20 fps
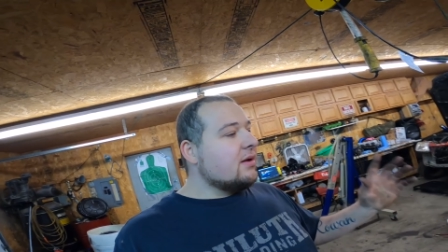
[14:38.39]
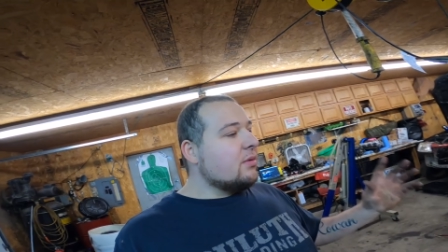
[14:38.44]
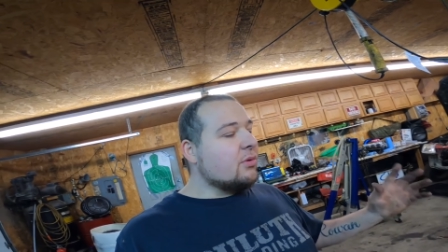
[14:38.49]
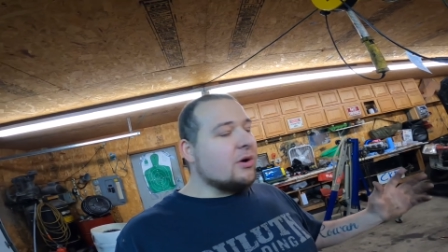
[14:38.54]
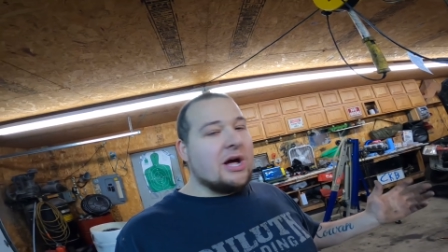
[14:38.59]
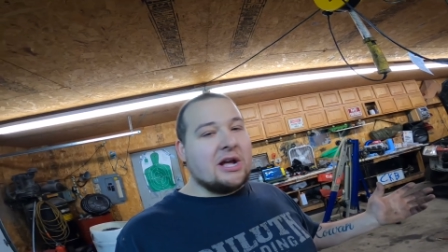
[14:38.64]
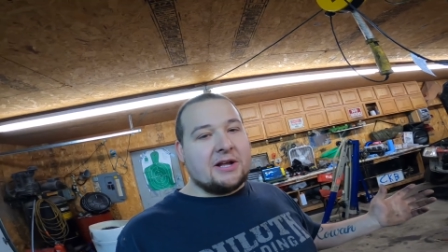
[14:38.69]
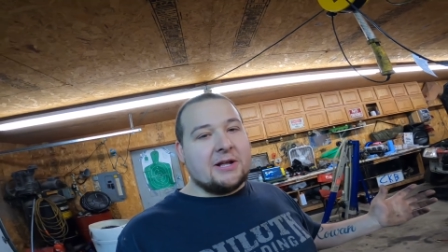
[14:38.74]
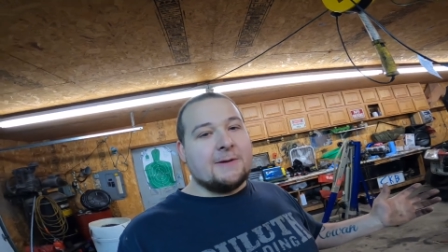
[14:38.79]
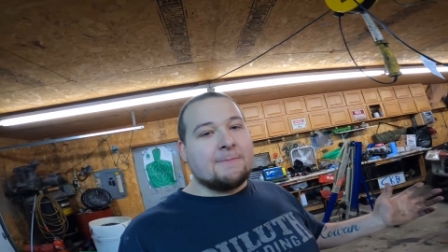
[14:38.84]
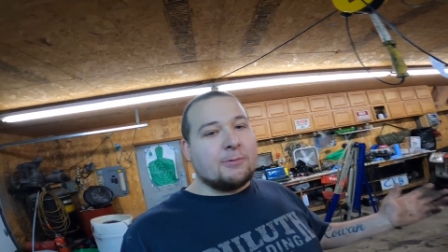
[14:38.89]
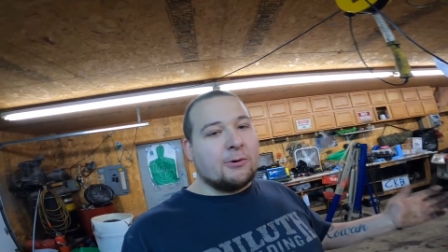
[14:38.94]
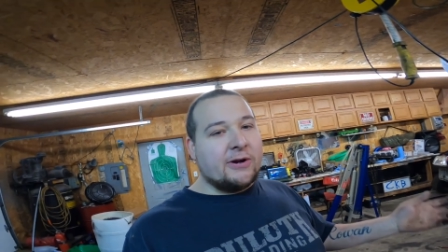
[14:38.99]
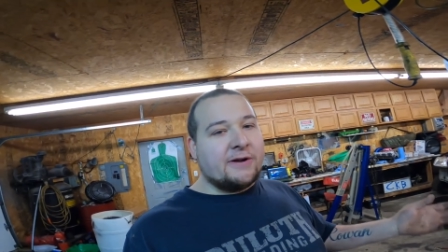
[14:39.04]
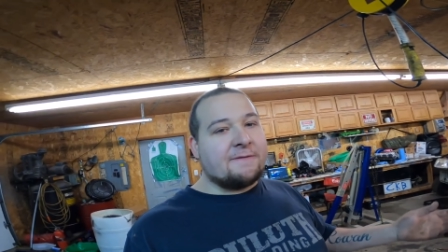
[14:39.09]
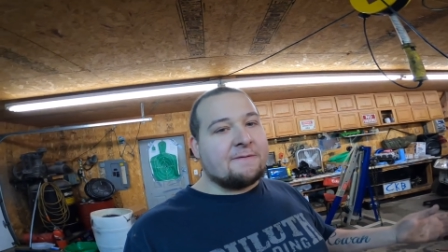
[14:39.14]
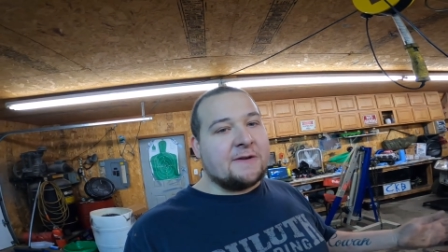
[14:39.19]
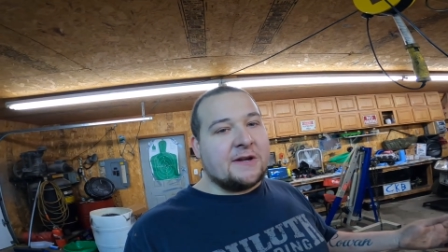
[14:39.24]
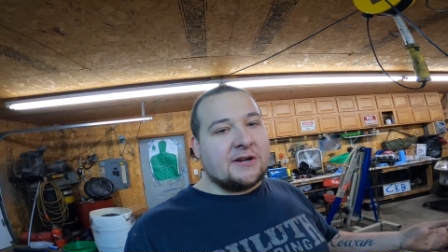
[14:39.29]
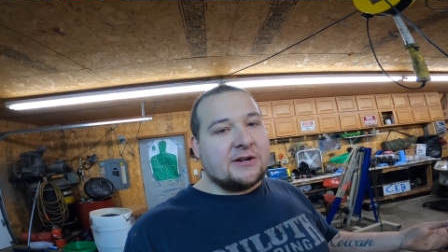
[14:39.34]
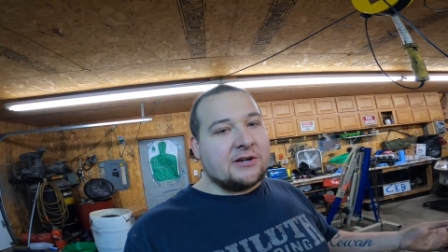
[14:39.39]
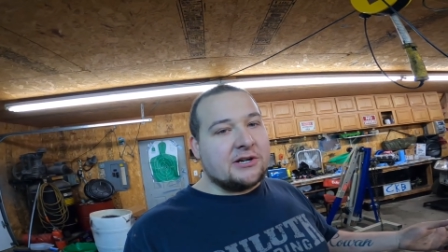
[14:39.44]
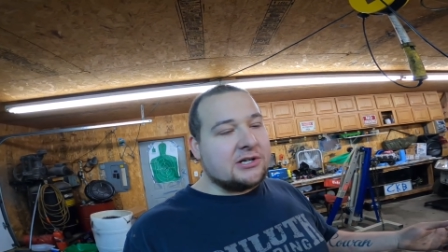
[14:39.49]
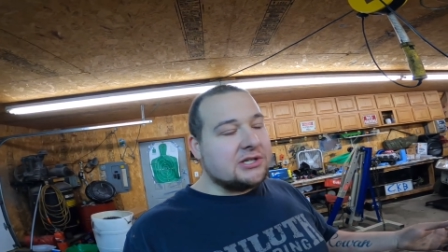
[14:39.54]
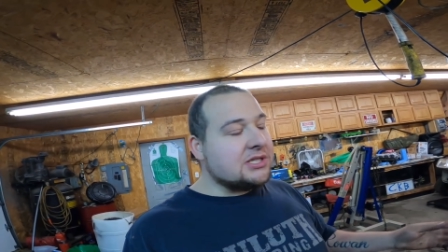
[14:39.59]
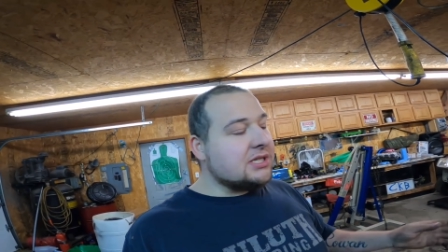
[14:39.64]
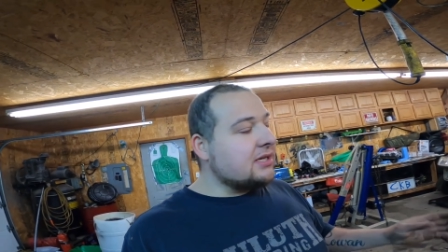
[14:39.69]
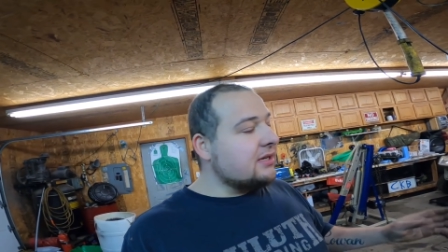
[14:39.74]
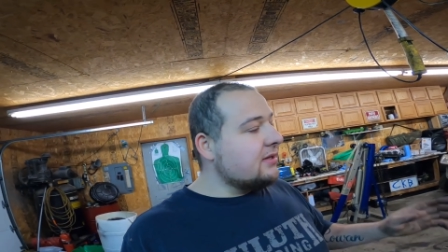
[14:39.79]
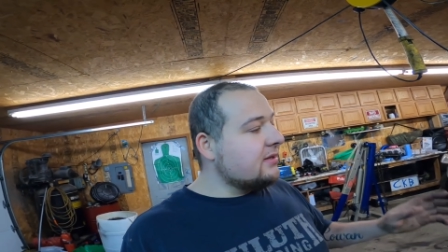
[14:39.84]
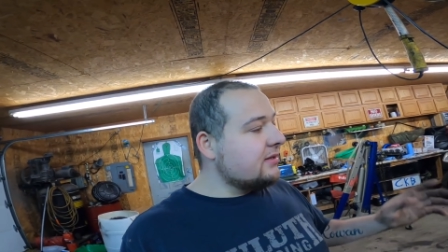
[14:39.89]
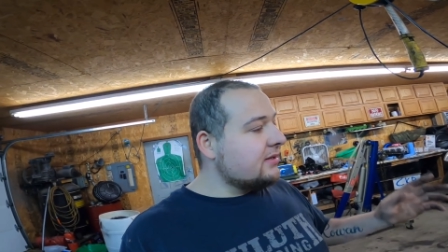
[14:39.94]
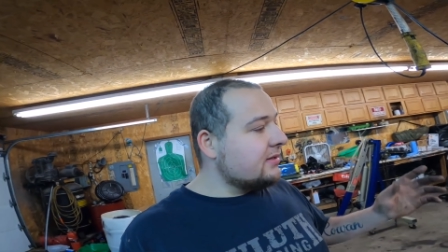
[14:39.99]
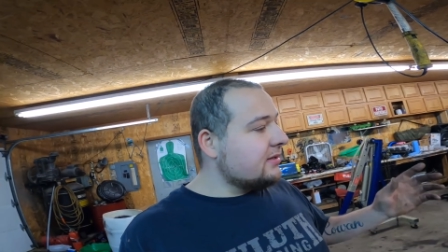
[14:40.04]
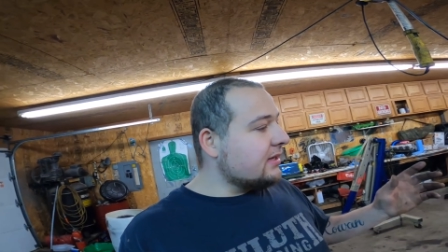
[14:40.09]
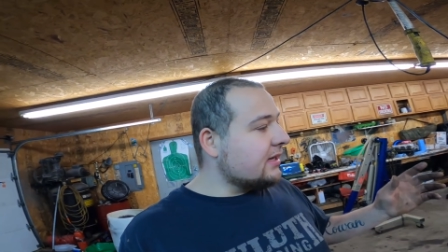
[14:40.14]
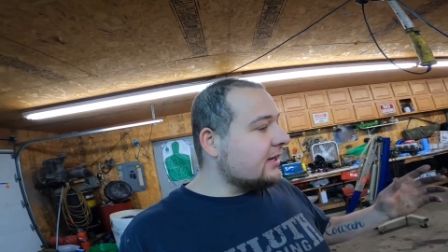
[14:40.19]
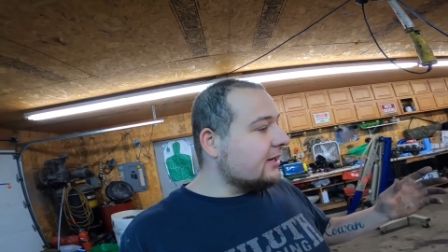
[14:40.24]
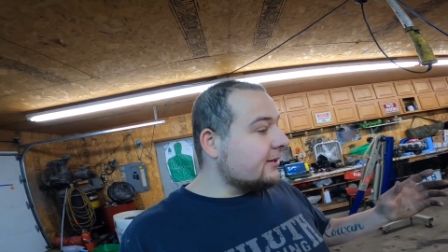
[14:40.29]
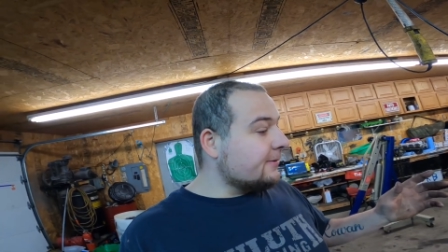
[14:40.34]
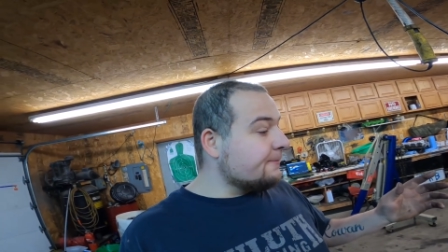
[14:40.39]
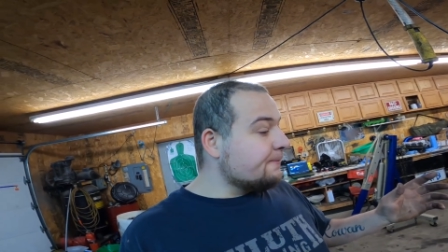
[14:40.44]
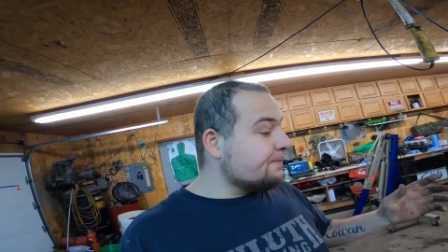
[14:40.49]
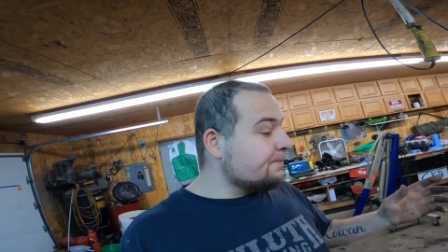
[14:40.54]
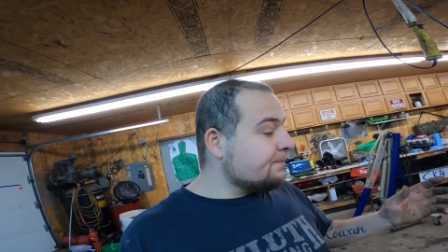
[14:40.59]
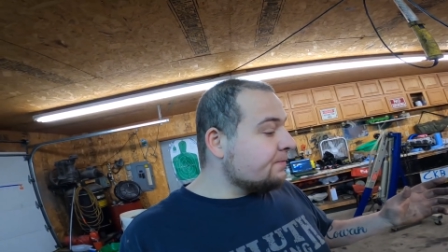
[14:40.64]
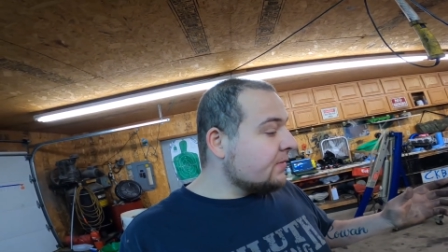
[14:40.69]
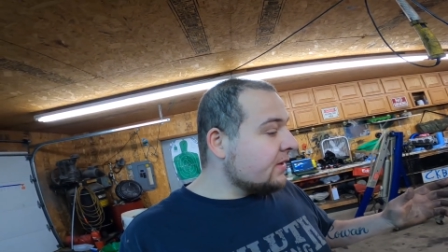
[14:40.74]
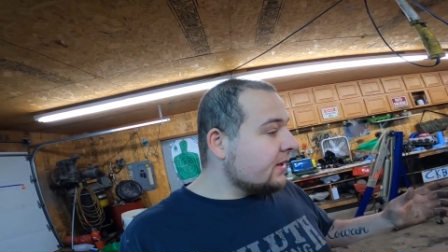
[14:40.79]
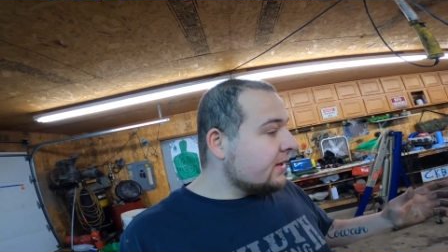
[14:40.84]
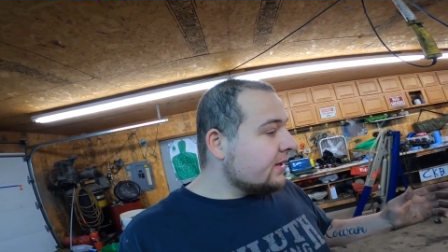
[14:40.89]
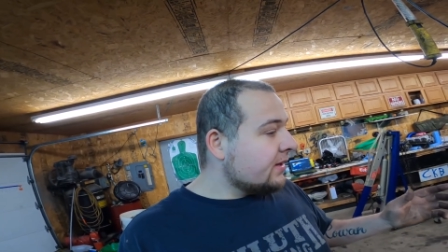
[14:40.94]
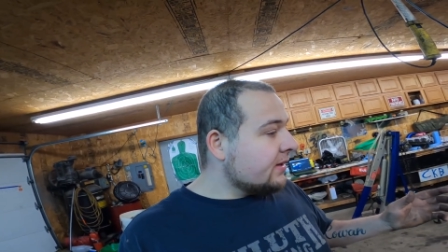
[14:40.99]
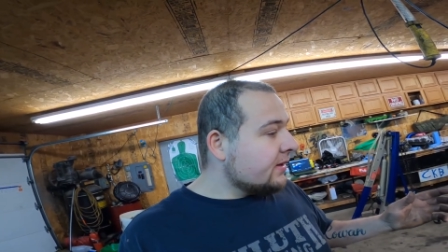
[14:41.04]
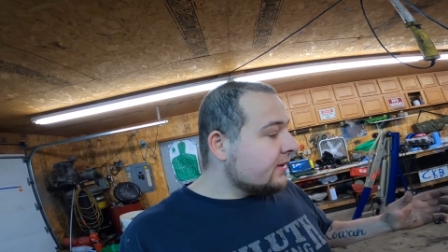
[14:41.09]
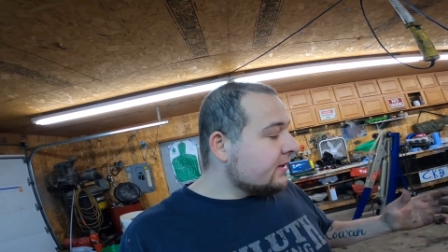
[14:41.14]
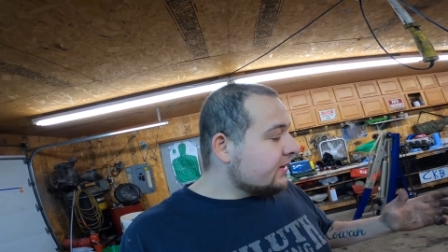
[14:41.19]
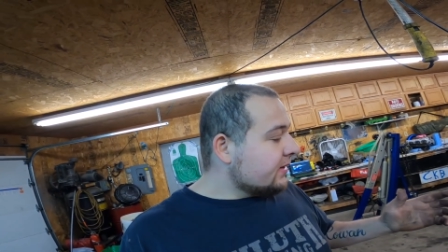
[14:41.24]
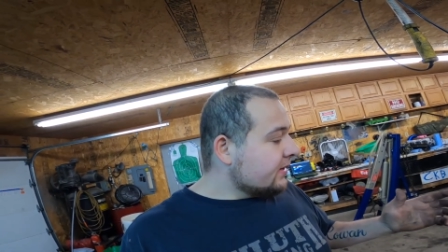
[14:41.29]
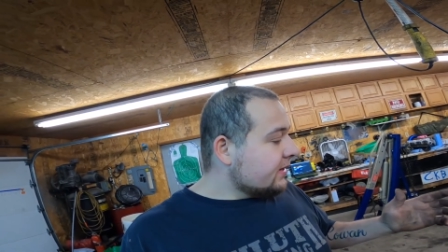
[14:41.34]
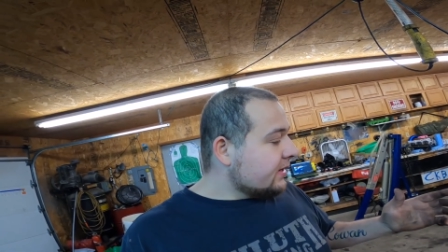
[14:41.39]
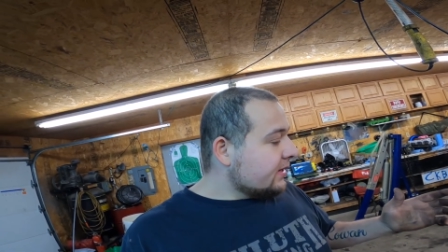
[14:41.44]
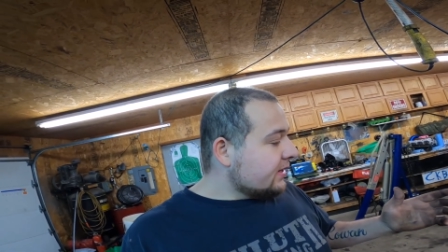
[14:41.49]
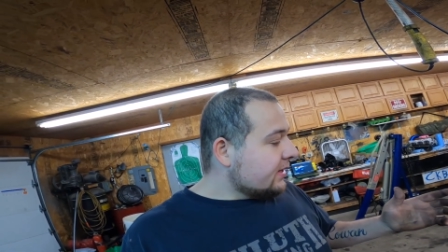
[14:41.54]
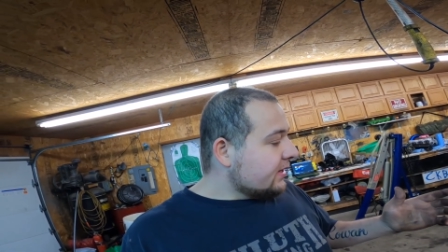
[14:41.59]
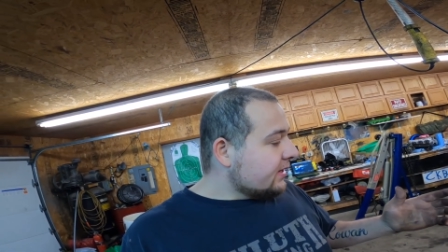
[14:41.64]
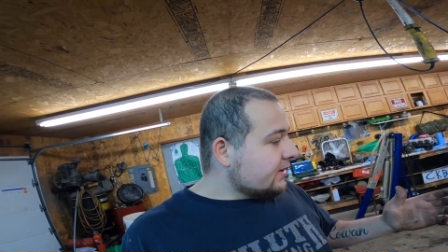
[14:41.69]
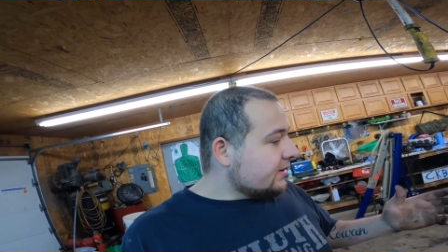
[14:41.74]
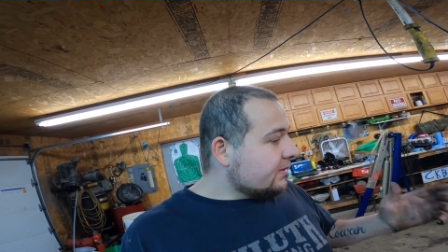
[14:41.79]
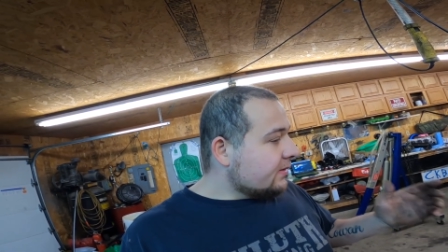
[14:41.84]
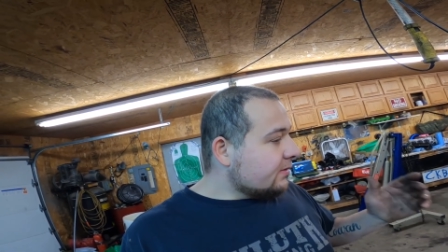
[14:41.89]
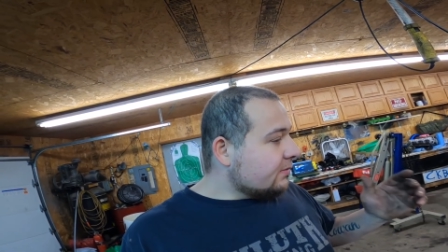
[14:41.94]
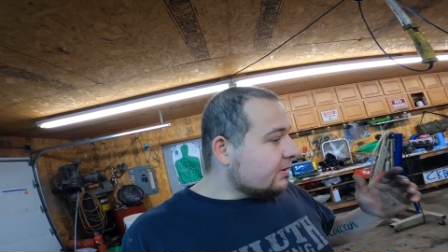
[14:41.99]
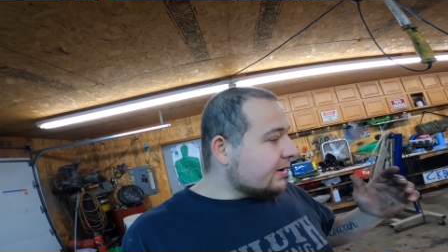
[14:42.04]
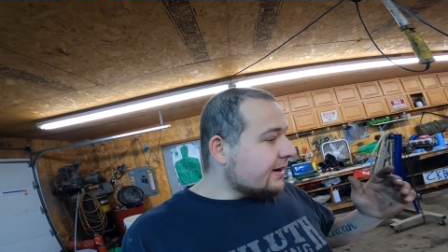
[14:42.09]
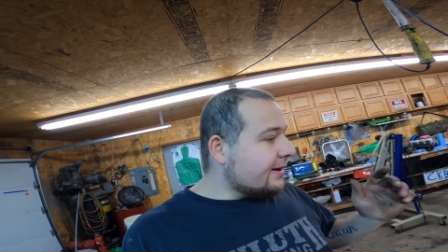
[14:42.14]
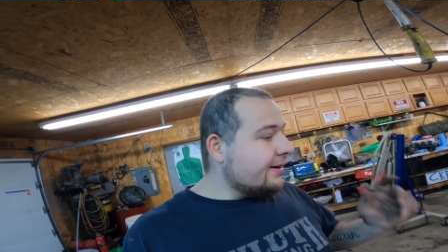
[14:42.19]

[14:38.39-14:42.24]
We're not gonna point fingers. What